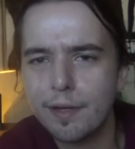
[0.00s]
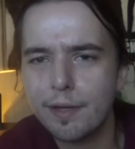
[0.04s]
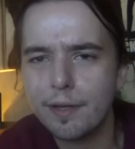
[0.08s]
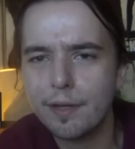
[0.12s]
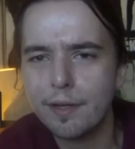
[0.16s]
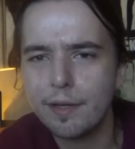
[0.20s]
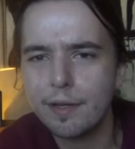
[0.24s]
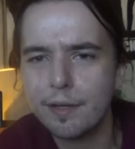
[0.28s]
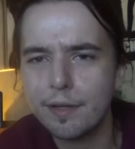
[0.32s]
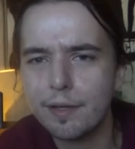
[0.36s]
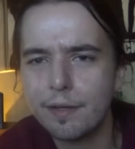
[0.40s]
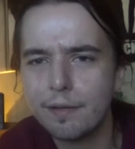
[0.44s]

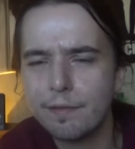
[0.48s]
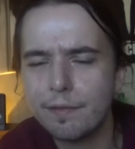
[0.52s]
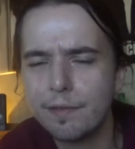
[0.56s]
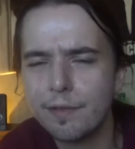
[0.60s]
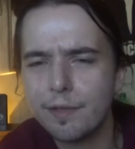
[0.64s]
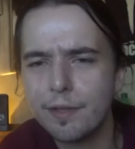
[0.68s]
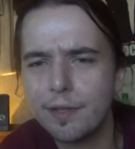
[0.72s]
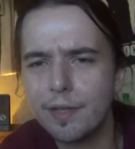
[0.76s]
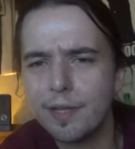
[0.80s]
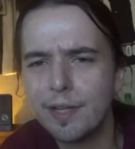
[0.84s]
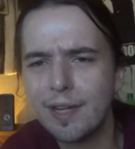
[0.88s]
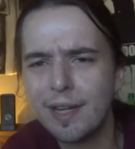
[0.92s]

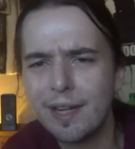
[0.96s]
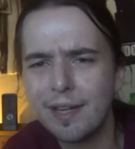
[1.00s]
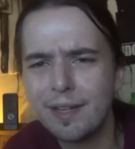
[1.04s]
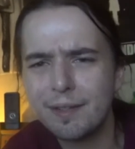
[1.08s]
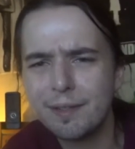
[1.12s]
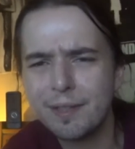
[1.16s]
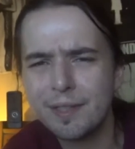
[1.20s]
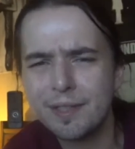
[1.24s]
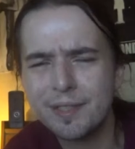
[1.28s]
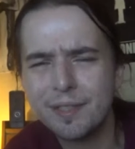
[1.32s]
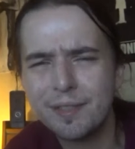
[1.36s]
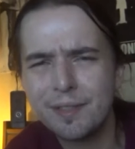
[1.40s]
Forever.
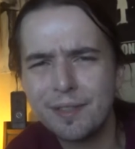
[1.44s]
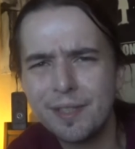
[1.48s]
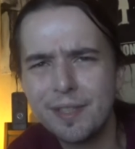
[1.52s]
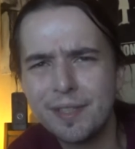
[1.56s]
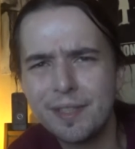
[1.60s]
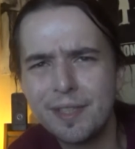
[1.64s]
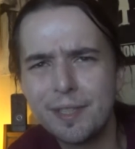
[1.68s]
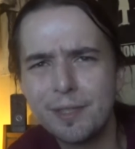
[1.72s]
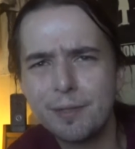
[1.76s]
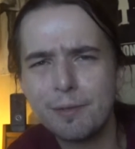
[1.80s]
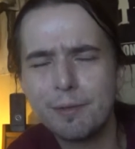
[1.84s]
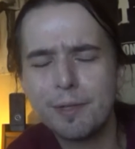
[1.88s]
Is there
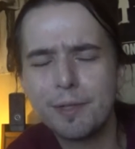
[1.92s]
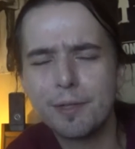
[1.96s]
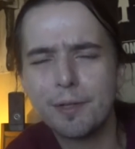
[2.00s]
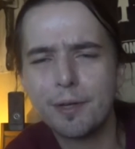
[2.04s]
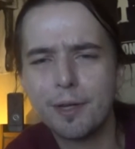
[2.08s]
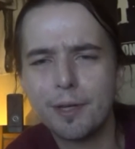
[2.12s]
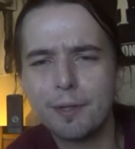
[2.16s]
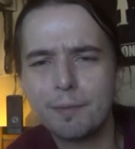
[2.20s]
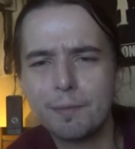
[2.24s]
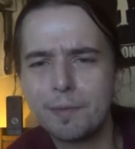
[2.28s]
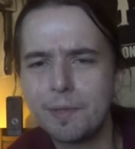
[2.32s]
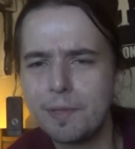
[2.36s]
anything going
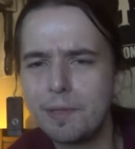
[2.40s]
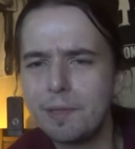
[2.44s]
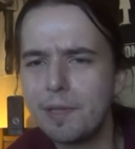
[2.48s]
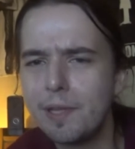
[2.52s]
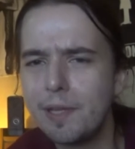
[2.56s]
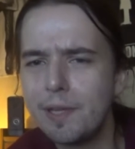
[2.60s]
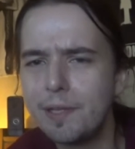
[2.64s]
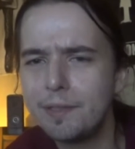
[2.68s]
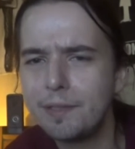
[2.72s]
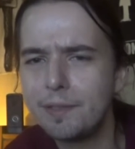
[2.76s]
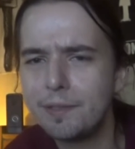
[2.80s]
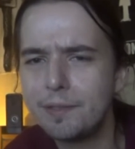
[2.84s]
on with the
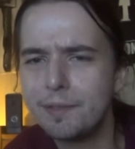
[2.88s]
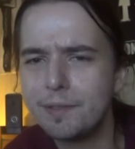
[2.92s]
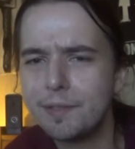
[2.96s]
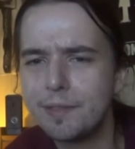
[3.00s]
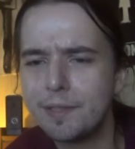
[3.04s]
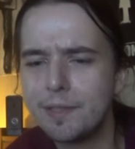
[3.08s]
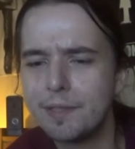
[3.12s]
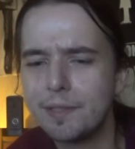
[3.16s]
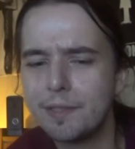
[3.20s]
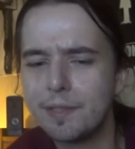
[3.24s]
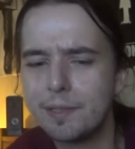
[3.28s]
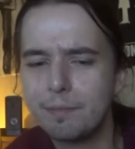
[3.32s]
Lanterns
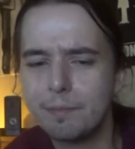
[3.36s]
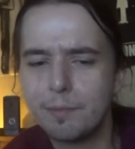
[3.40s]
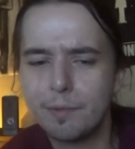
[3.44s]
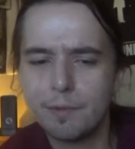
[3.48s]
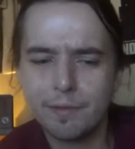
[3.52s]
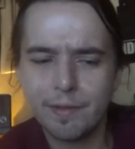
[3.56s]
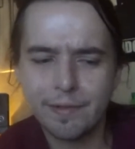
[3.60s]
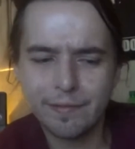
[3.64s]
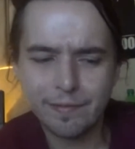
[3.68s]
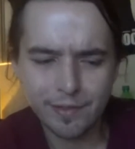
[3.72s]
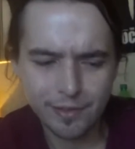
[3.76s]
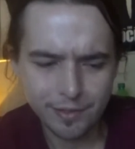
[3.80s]
in the
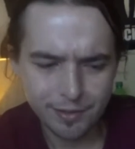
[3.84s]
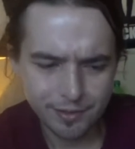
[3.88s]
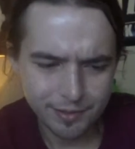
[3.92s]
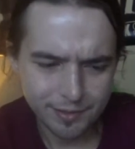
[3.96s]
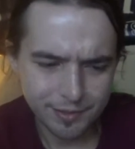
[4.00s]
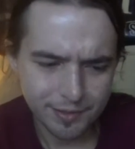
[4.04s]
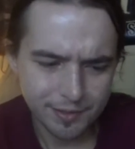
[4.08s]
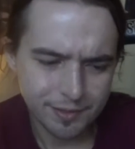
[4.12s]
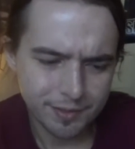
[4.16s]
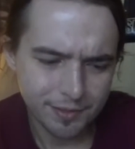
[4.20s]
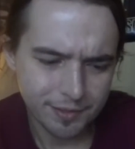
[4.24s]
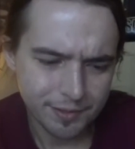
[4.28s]
movie
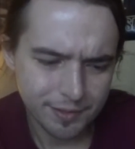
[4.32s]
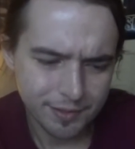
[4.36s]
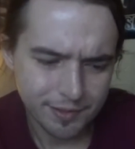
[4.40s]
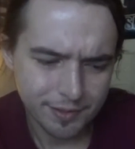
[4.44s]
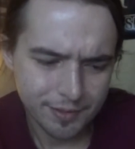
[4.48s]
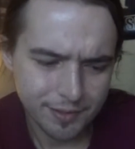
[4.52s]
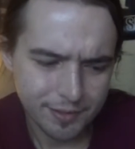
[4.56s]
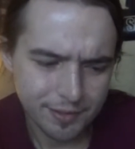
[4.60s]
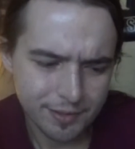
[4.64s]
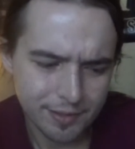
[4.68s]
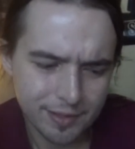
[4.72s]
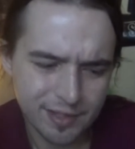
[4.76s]
verse?
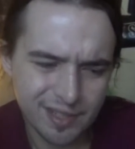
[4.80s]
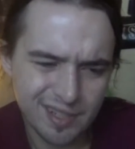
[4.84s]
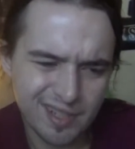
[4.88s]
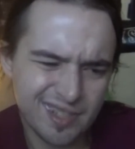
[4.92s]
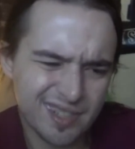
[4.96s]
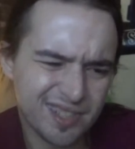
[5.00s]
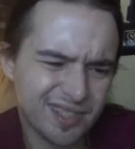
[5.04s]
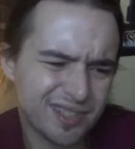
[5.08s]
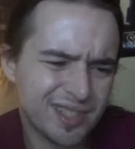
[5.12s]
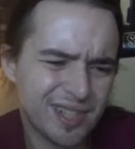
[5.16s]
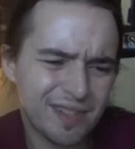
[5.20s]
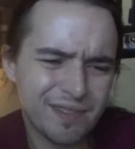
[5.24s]

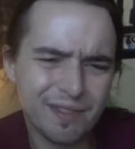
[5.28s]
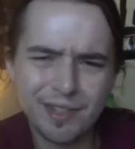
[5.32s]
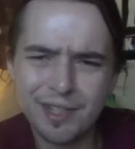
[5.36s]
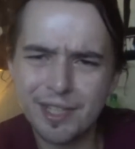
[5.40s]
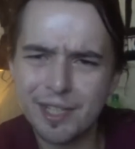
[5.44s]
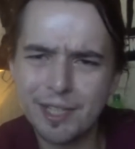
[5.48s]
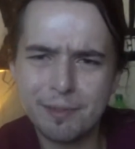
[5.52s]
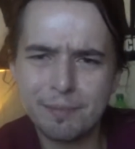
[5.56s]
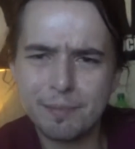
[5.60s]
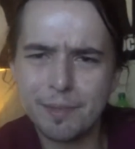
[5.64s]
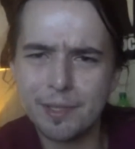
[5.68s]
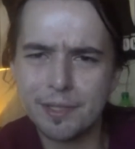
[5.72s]
You never
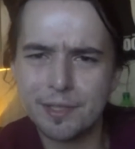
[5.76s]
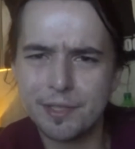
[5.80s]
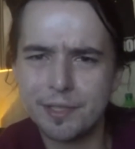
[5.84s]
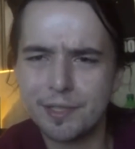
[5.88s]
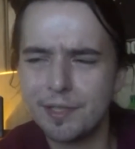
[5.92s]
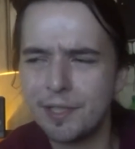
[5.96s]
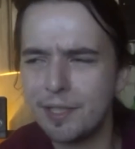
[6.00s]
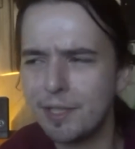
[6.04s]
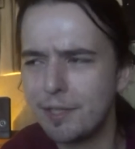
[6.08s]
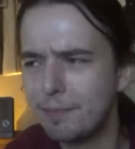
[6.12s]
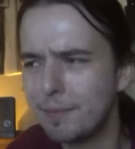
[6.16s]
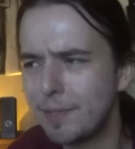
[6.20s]
hear much.
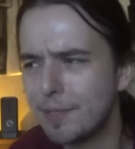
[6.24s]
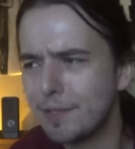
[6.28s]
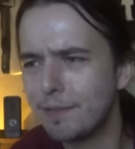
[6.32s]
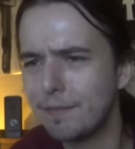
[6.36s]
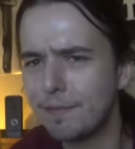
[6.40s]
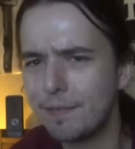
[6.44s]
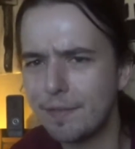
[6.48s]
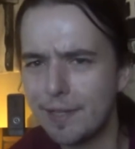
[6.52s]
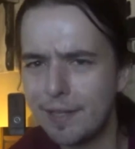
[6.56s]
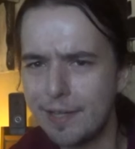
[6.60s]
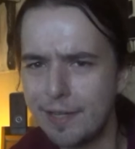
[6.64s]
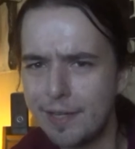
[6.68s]
You hear about the
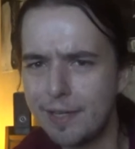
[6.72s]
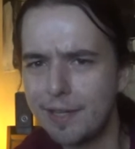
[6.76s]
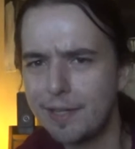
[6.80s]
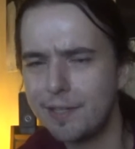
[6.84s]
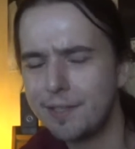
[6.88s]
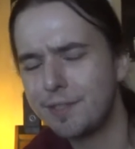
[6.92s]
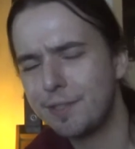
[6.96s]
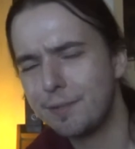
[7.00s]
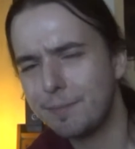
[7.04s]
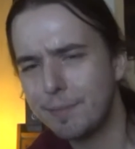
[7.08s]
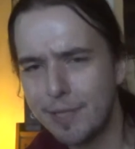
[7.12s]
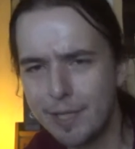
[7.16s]

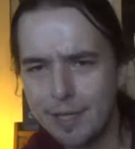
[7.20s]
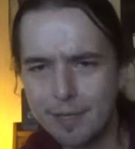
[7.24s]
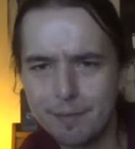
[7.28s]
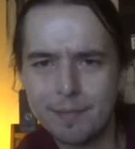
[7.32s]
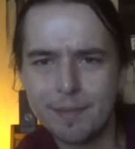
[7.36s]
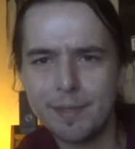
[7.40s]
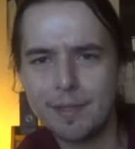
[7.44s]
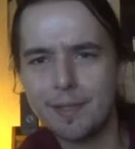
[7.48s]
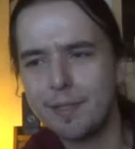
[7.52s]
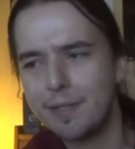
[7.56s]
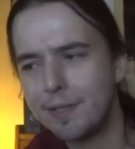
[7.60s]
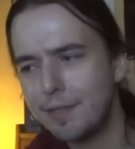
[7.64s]
Flash, the
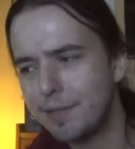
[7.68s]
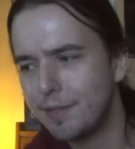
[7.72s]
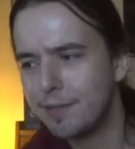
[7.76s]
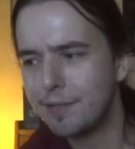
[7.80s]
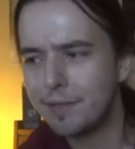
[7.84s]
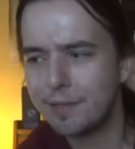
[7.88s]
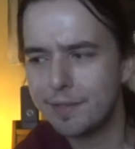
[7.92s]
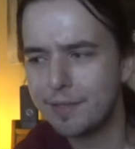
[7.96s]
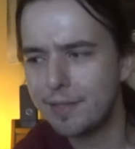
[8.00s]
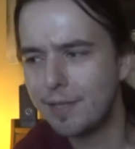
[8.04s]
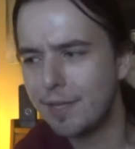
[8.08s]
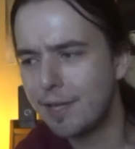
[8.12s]
Batman,
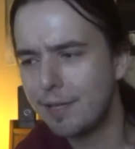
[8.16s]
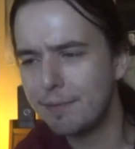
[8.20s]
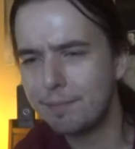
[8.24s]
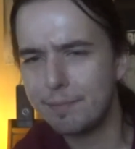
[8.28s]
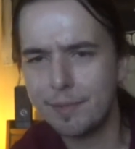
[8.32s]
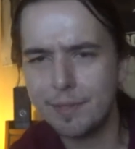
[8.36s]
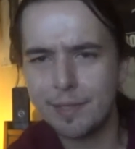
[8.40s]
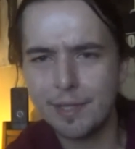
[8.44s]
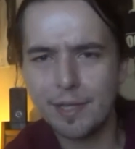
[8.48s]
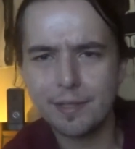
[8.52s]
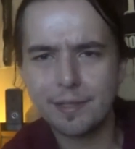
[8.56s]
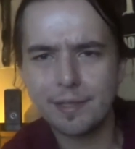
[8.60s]
this, that,
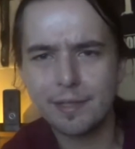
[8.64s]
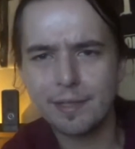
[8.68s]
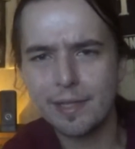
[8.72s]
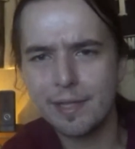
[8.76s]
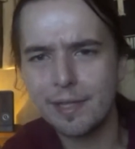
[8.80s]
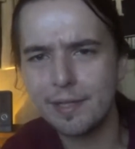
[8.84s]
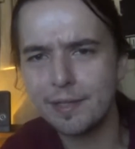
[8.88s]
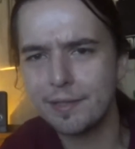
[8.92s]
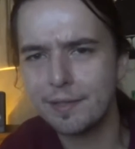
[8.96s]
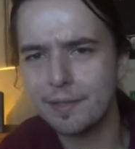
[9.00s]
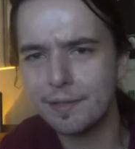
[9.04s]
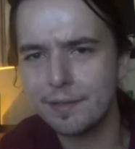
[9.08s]
but not the
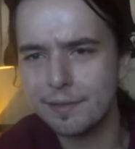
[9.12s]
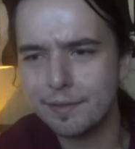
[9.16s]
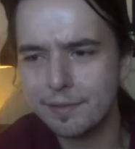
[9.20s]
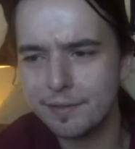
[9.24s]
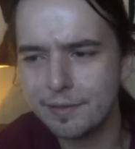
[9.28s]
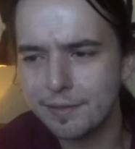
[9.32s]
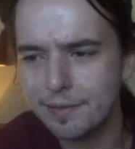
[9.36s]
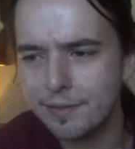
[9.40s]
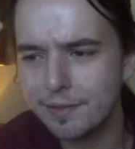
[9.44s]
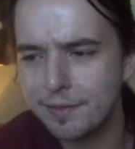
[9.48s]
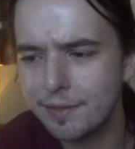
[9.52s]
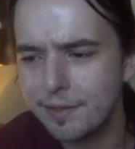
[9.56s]

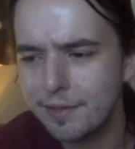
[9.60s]
Lanterns.